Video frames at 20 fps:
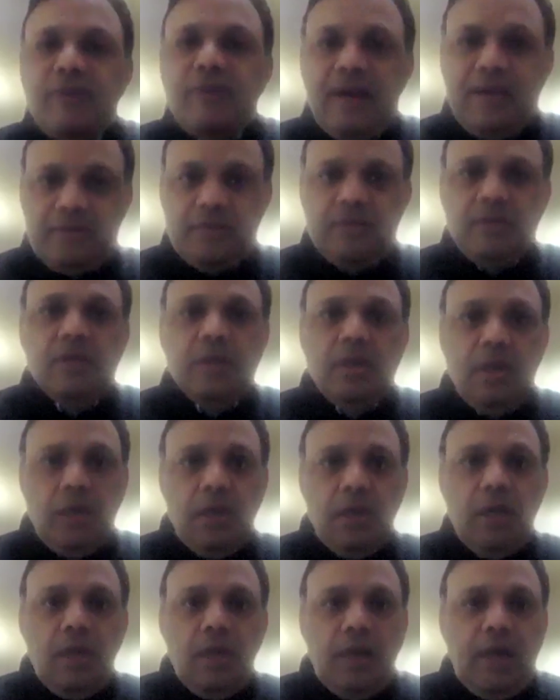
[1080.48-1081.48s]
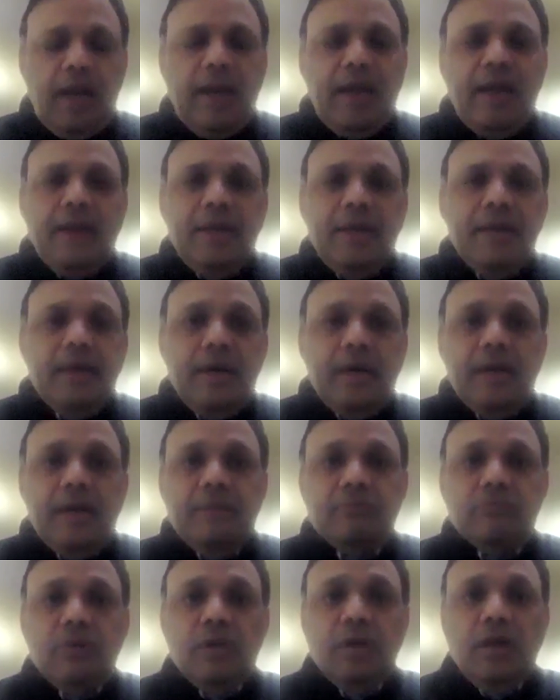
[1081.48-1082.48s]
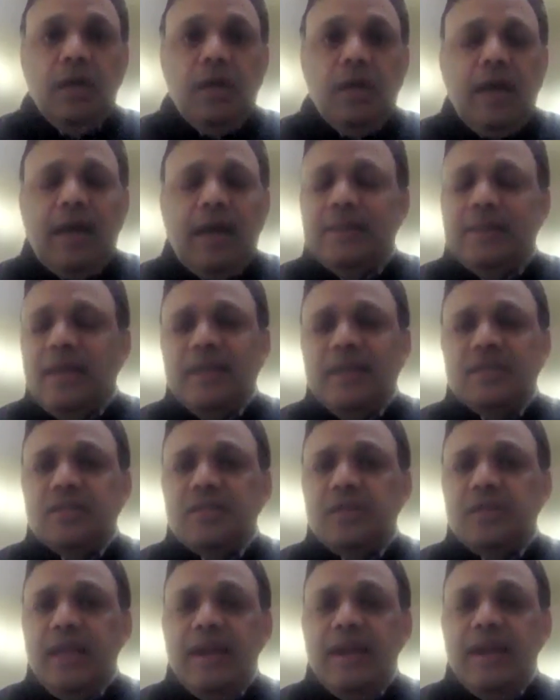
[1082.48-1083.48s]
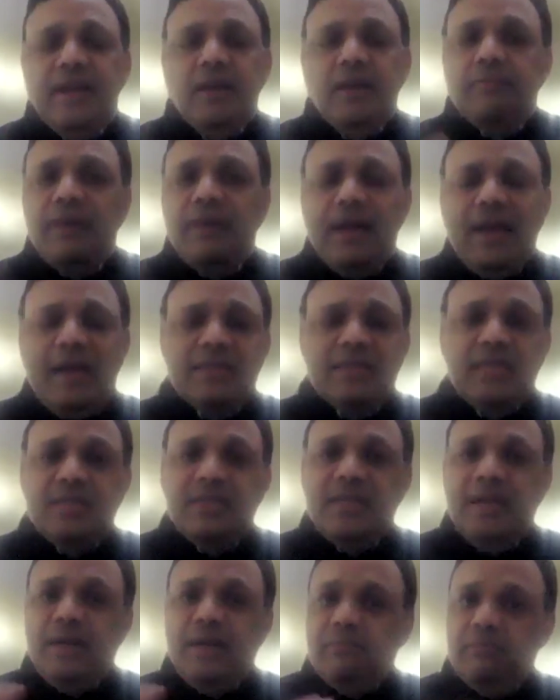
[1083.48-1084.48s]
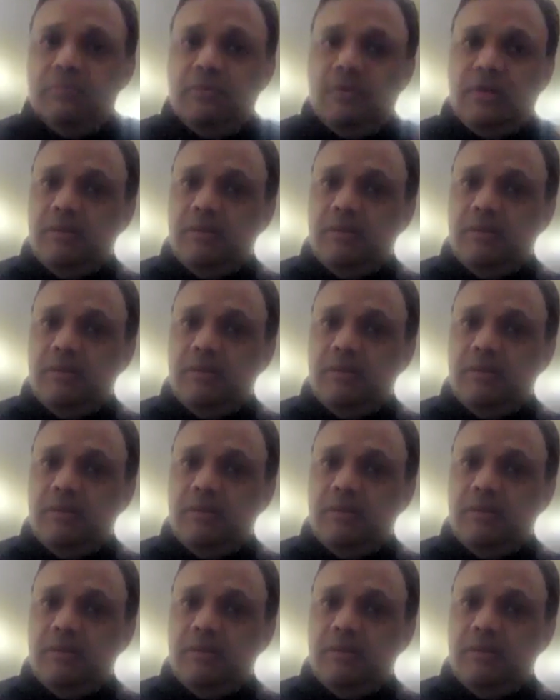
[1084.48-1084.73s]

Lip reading: fast. And that is aided by, as I said,